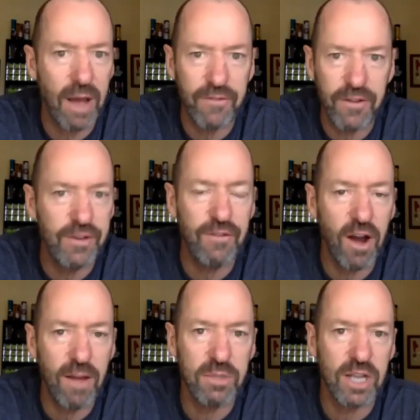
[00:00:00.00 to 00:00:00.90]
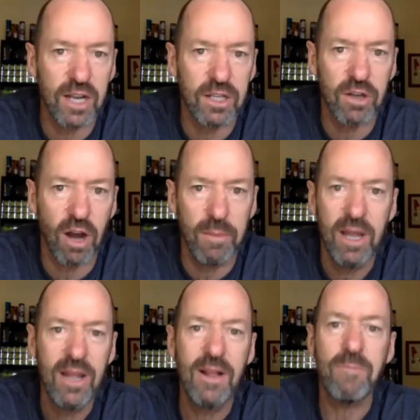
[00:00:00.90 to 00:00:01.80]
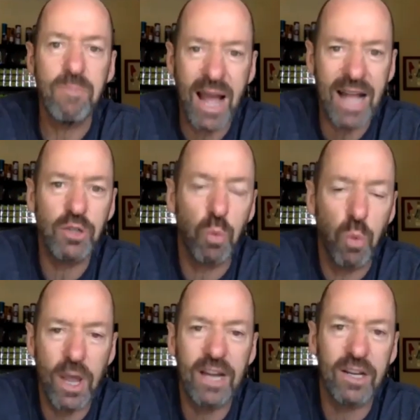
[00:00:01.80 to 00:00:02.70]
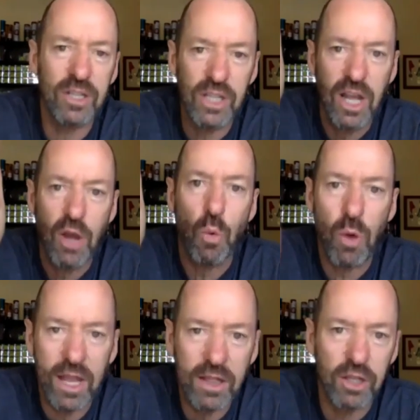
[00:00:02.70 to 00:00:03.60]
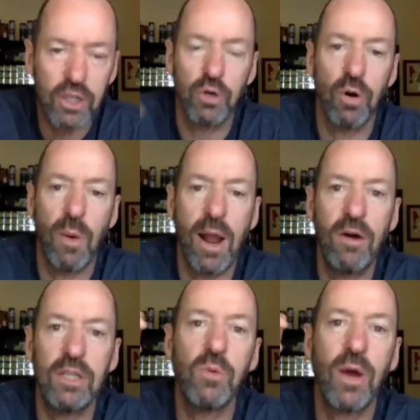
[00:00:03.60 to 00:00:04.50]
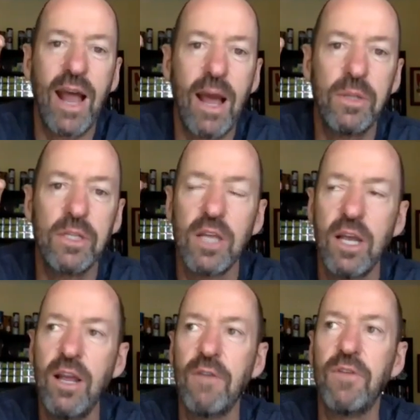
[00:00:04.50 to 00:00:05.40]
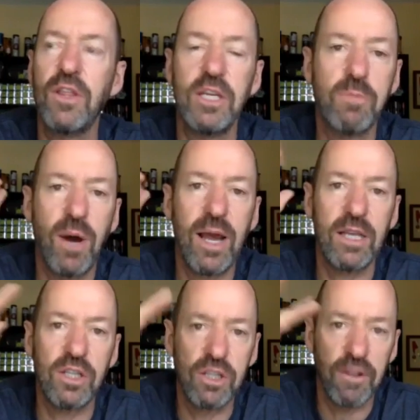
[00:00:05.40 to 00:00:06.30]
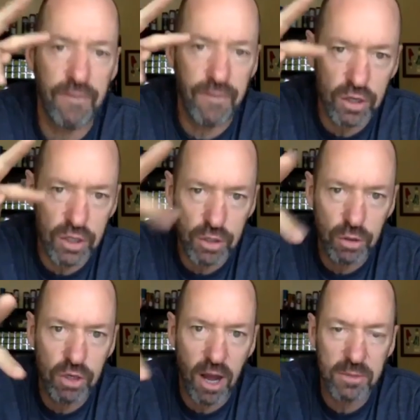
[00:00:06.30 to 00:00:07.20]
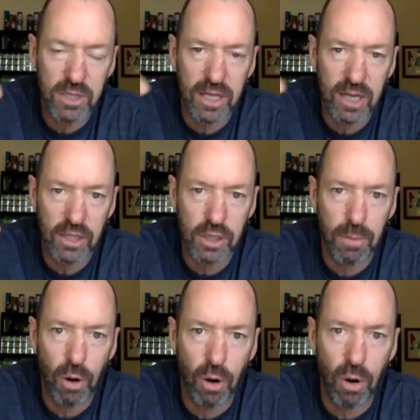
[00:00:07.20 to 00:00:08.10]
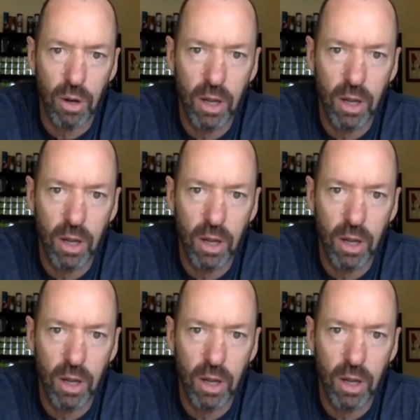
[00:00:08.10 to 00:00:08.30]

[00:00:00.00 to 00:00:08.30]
55% of the time. Match winners win the short rallies. What happens for these players is the first two times they touch a ball